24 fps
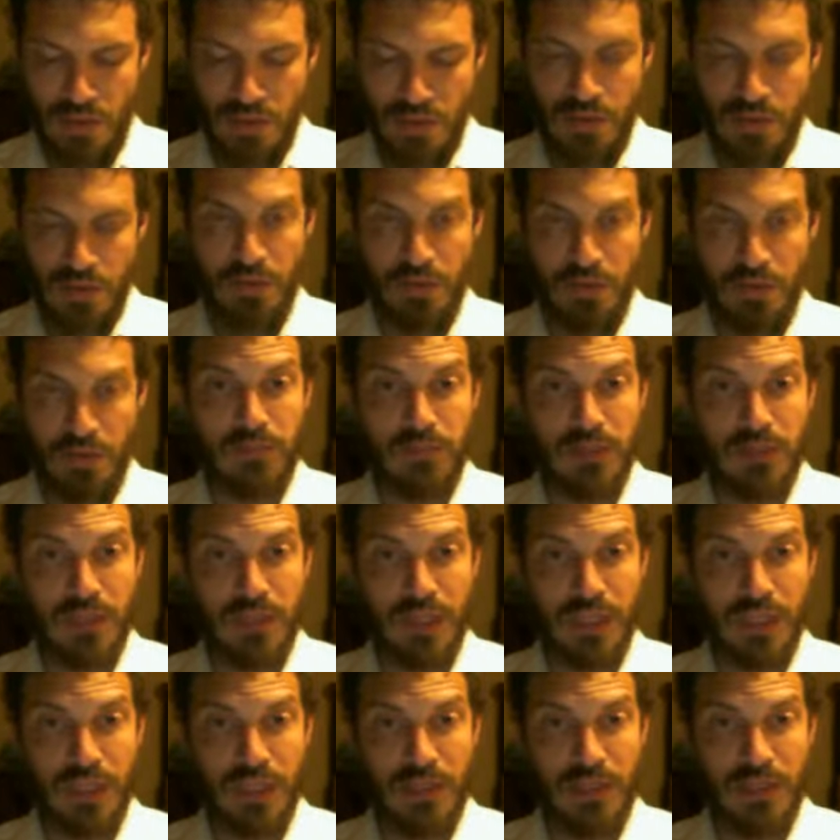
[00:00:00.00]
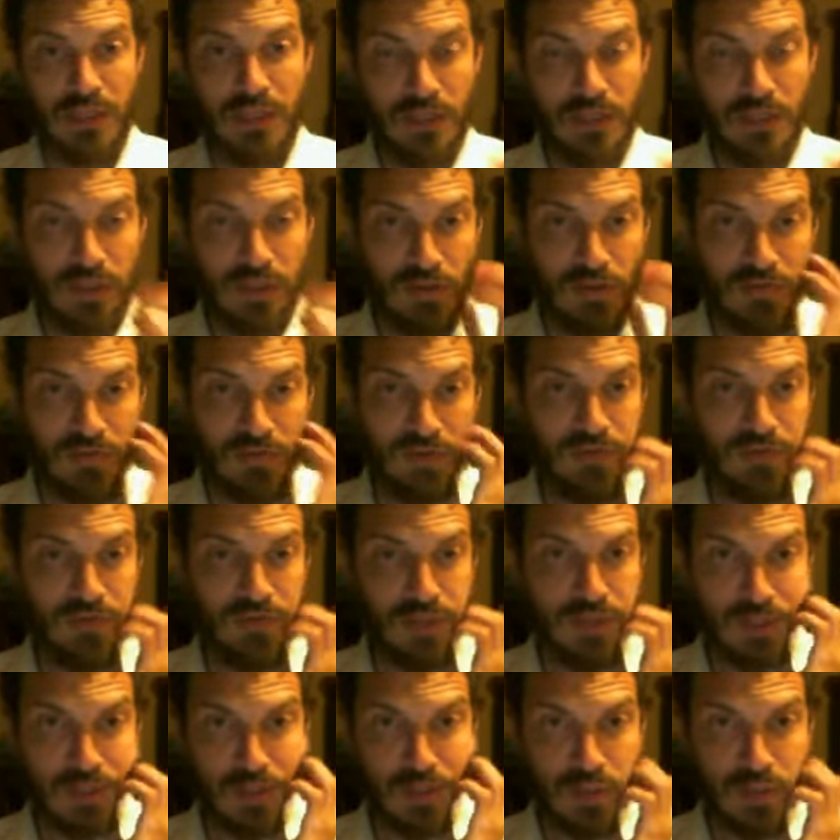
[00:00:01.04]
What percentage of
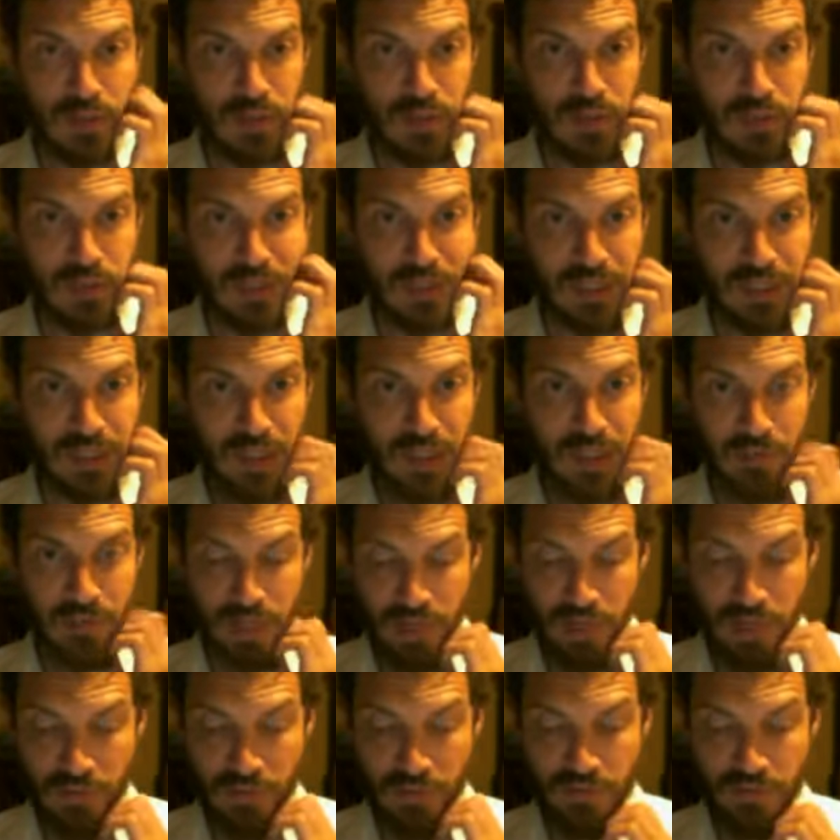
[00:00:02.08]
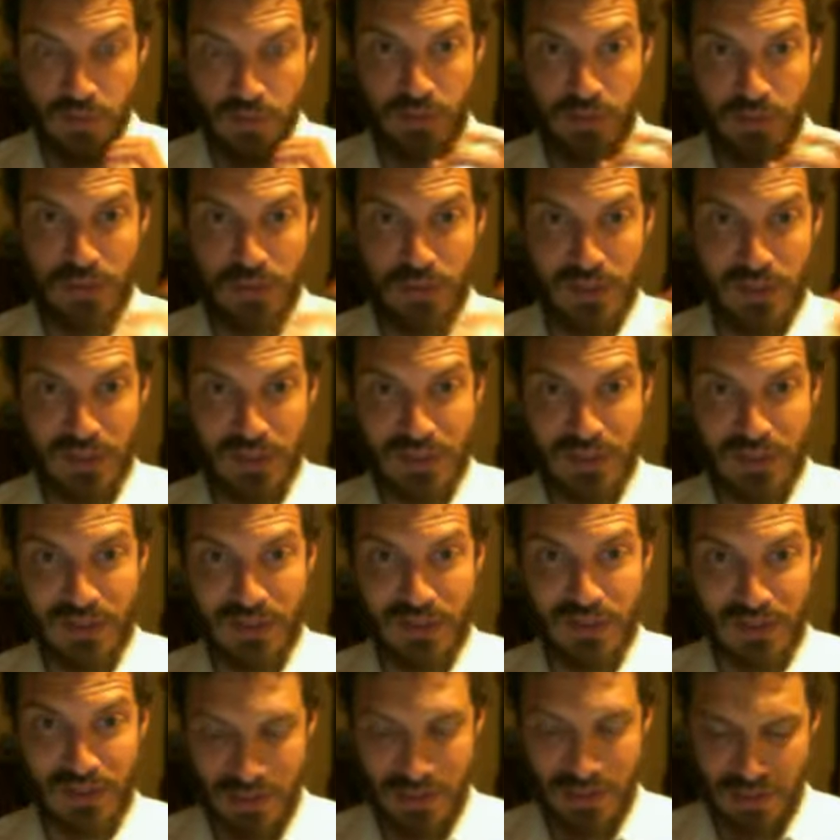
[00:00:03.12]
15 cubed can we afford?
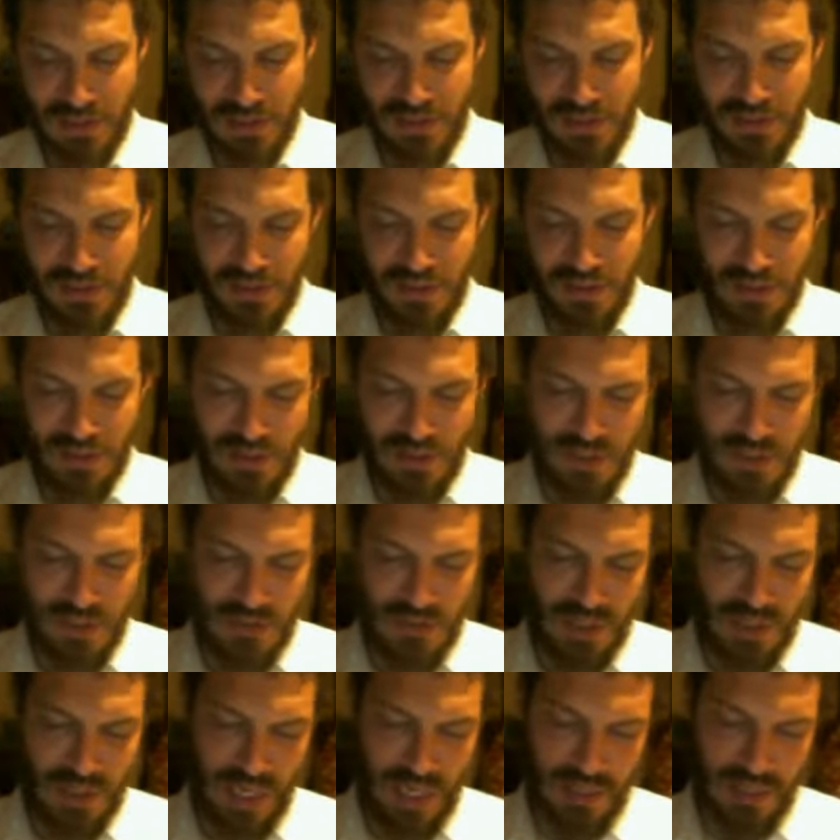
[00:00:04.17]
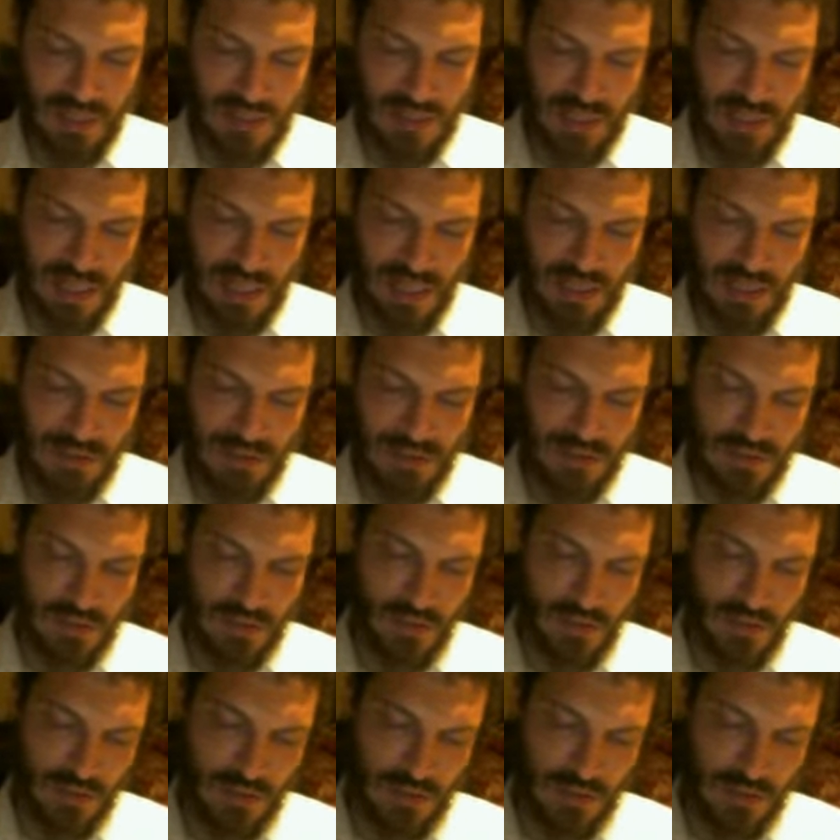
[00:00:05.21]
So that is x is
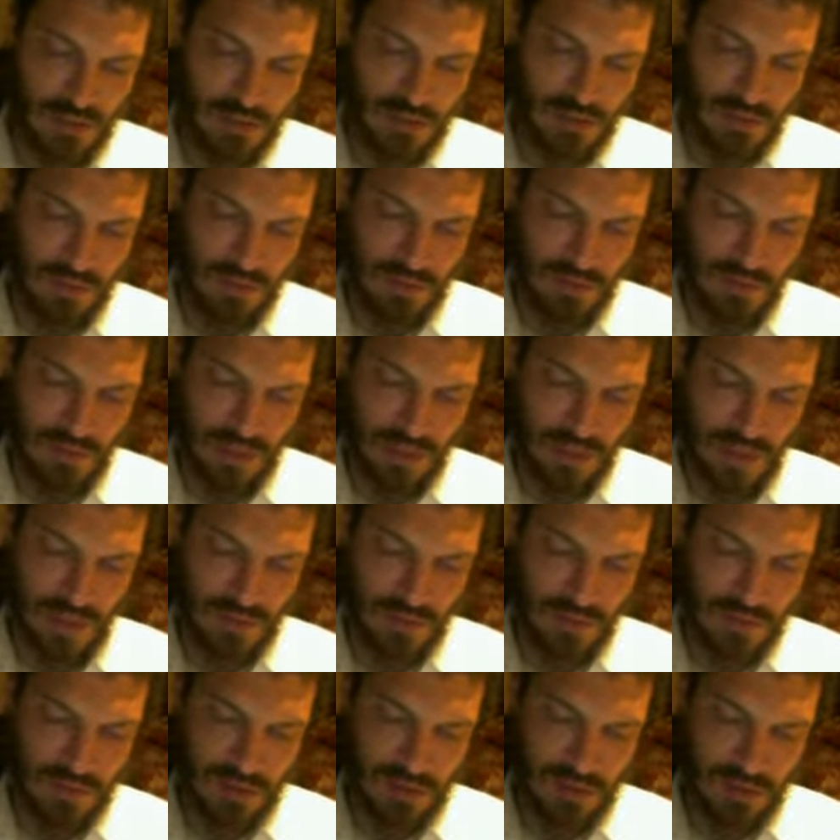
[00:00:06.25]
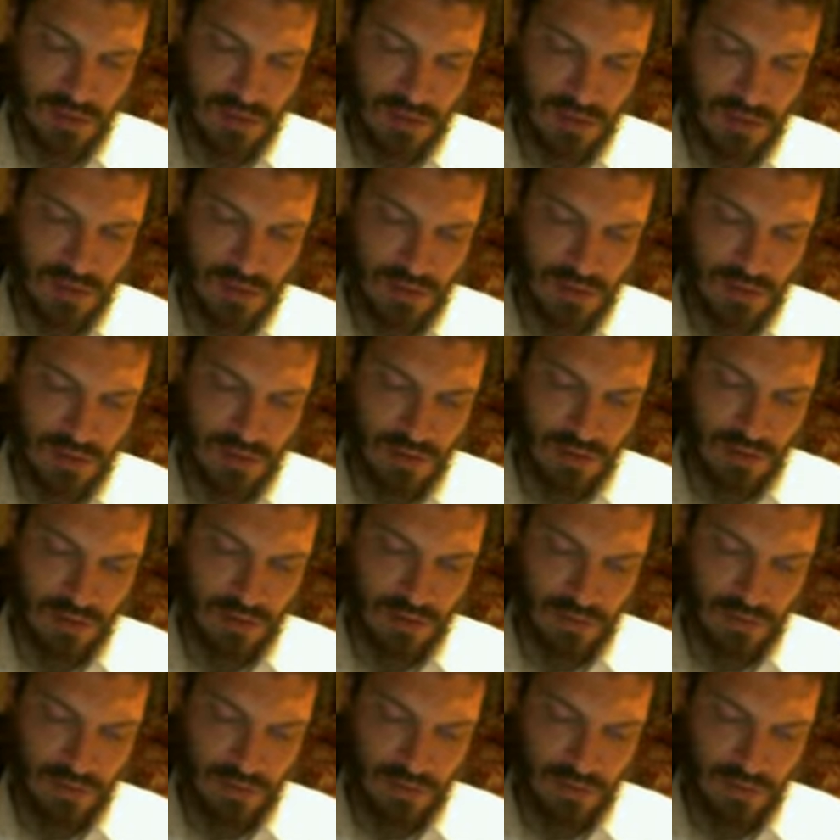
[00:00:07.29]
equal to 1000
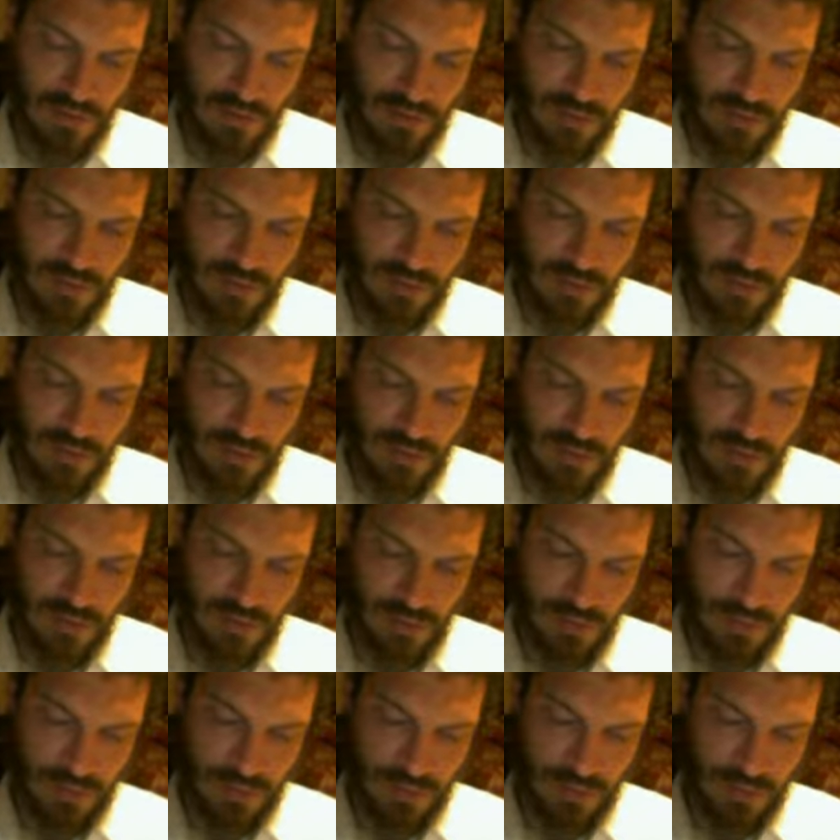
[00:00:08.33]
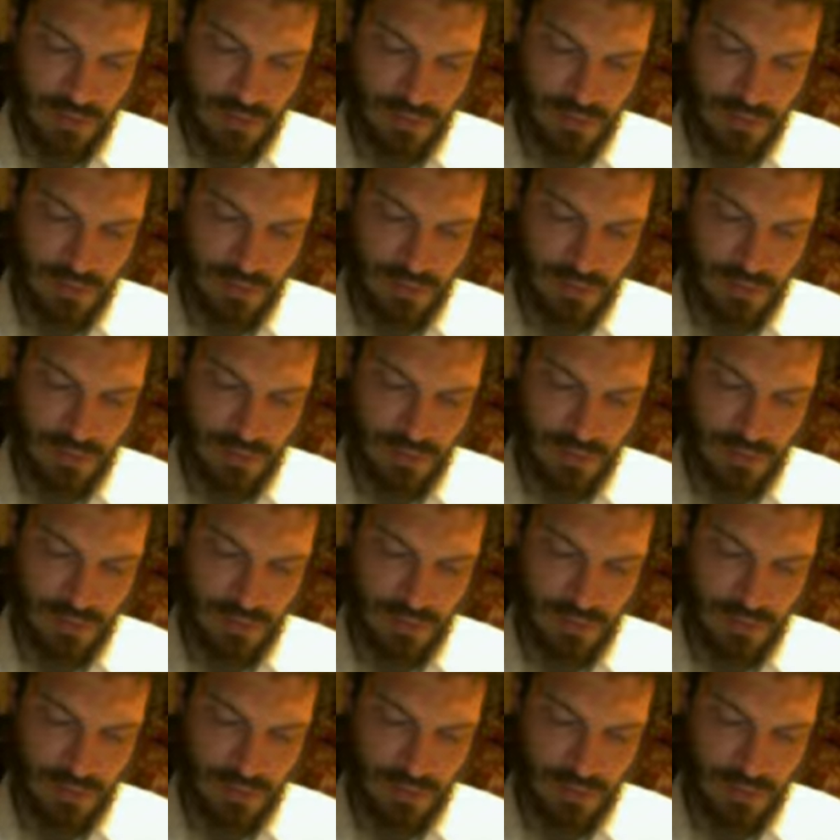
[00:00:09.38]
over 15 cubed.